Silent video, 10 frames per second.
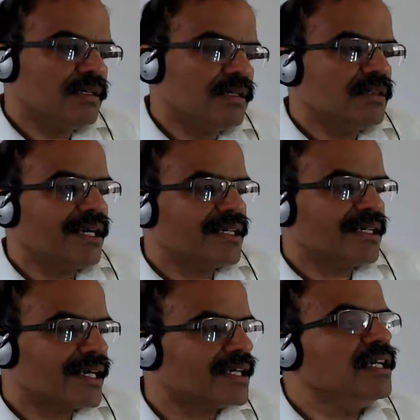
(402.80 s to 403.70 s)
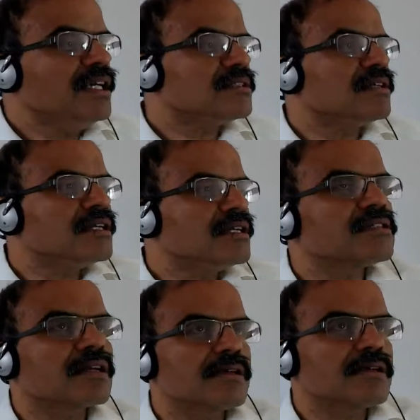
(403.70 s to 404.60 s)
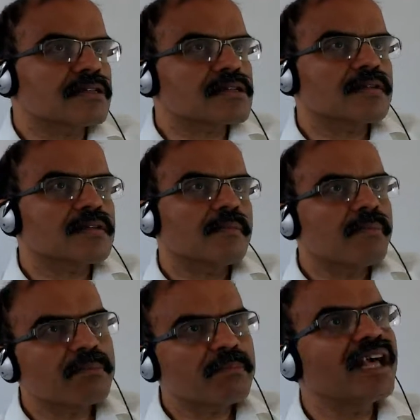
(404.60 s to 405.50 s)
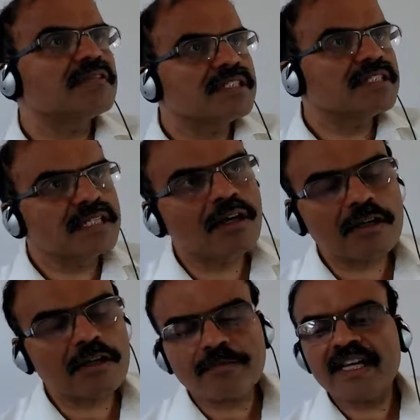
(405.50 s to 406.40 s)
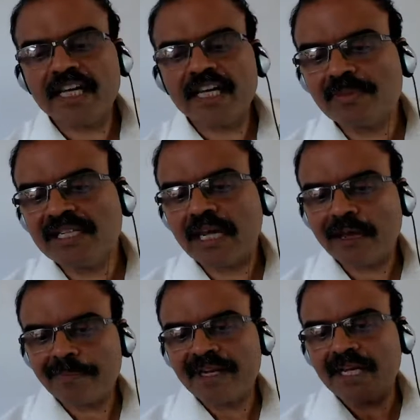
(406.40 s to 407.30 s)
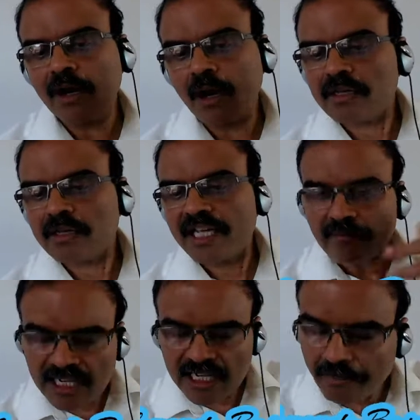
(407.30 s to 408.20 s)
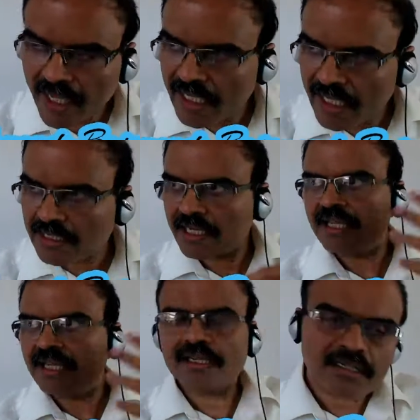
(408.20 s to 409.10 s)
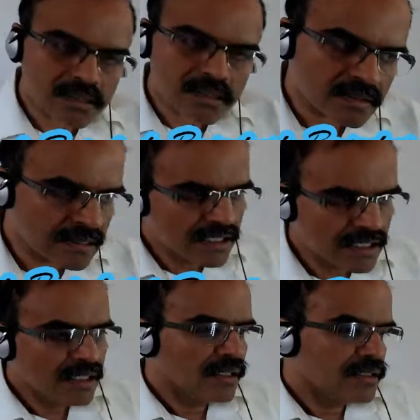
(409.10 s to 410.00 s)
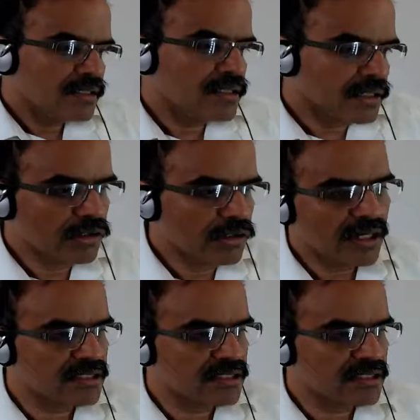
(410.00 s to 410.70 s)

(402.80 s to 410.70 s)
that is the reason. And people have seen a lot of engagement happening on the event page, and Google is